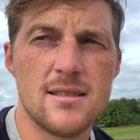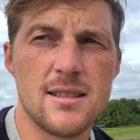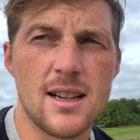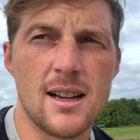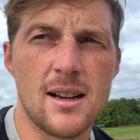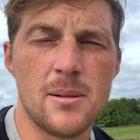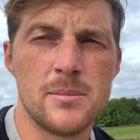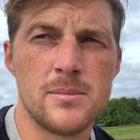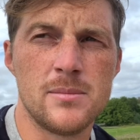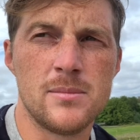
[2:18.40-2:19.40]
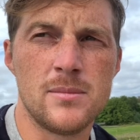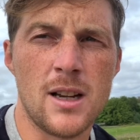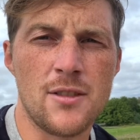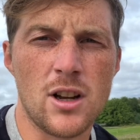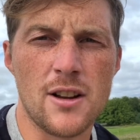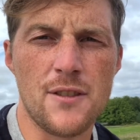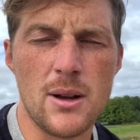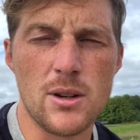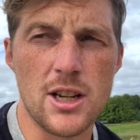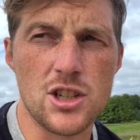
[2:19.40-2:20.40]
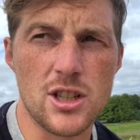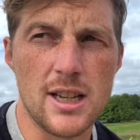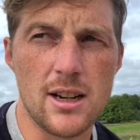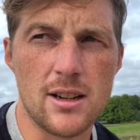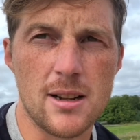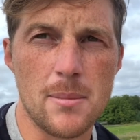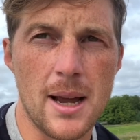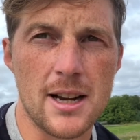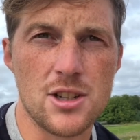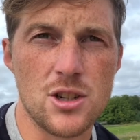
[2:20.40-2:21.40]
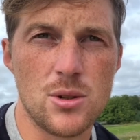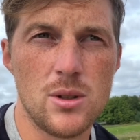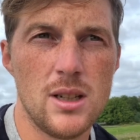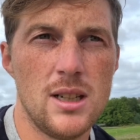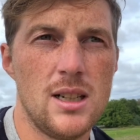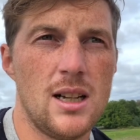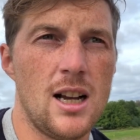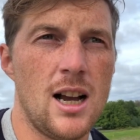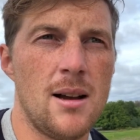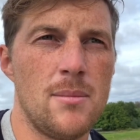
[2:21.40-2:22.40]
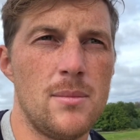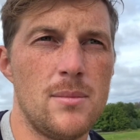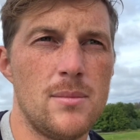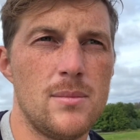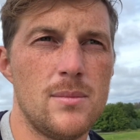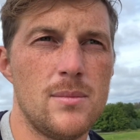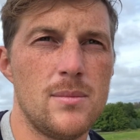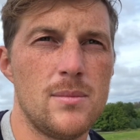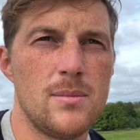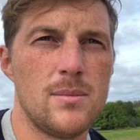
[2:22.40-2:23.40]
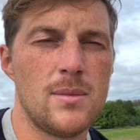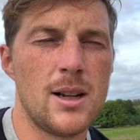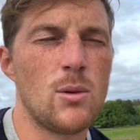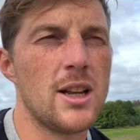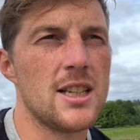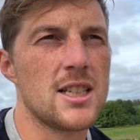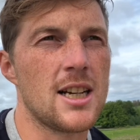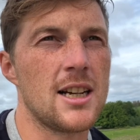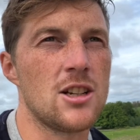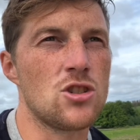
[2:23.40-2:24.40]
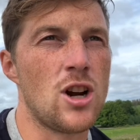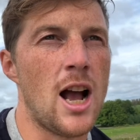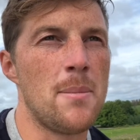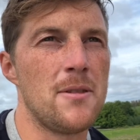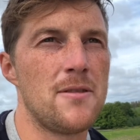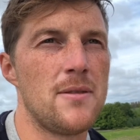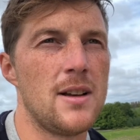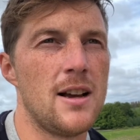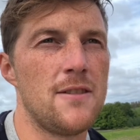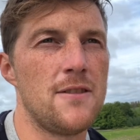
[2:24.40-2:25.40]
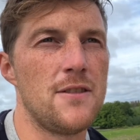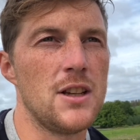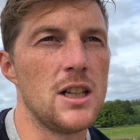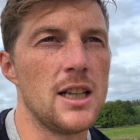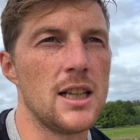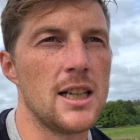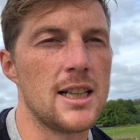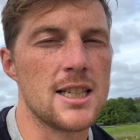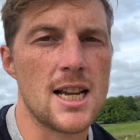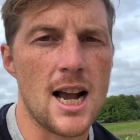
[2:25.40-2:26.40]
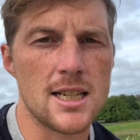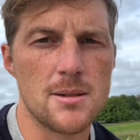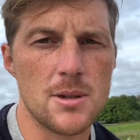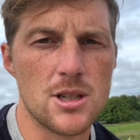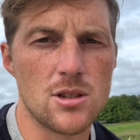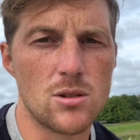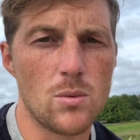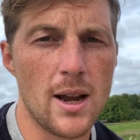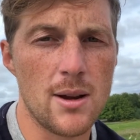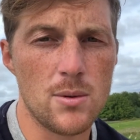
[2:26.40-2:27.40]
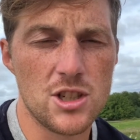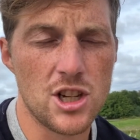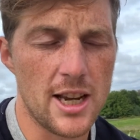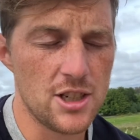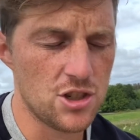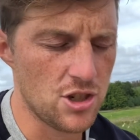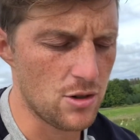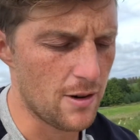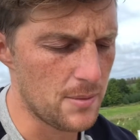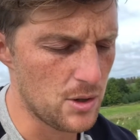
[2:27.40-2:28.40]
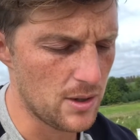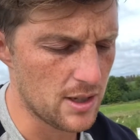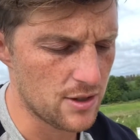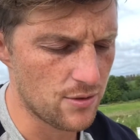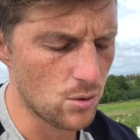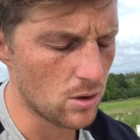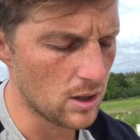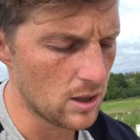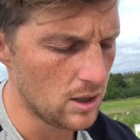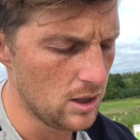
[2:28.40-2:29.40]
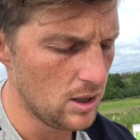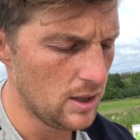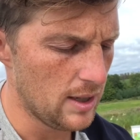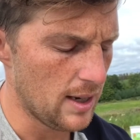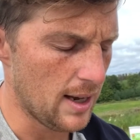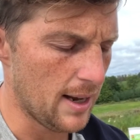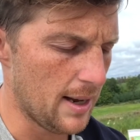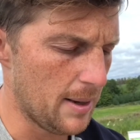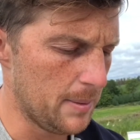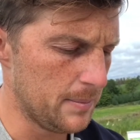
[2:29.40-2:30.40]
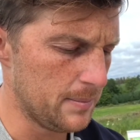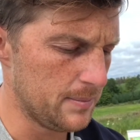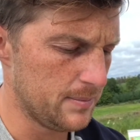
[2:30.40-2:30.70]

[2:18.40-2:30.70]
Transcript: um, I've got a foundation there to come back to. Um, I don't want to get stuck in a trap of, of feeling like this has to be a certain way. We change too. I've been doing this for um,